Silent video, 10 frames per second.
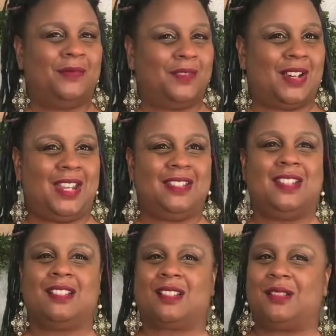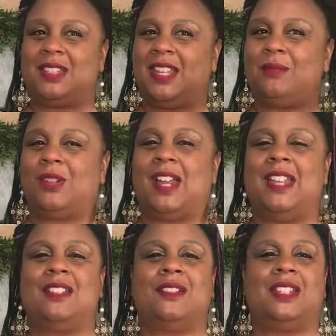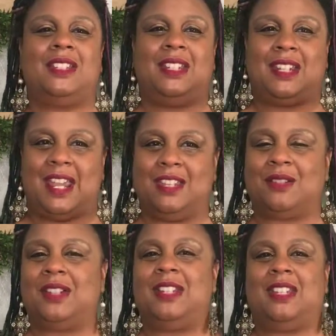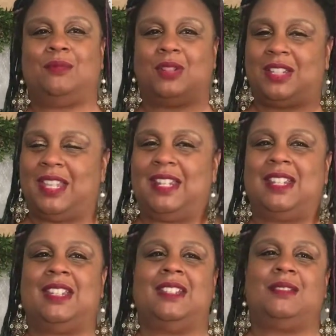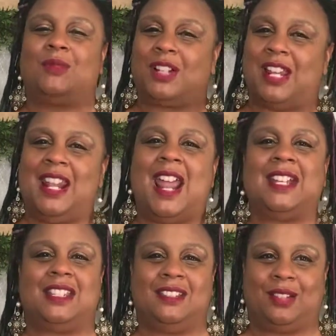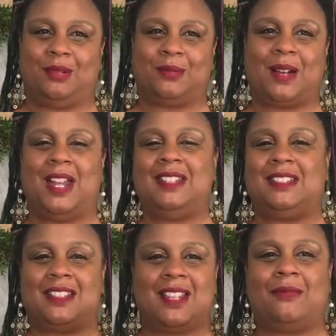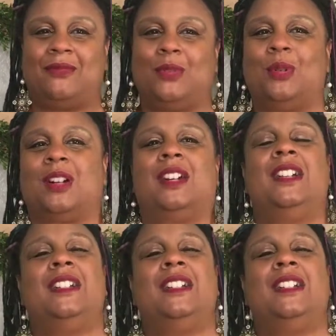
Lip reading: Right? So again, we're anchoring it in, we're getting it, and we're connecting to it, right? In step 4.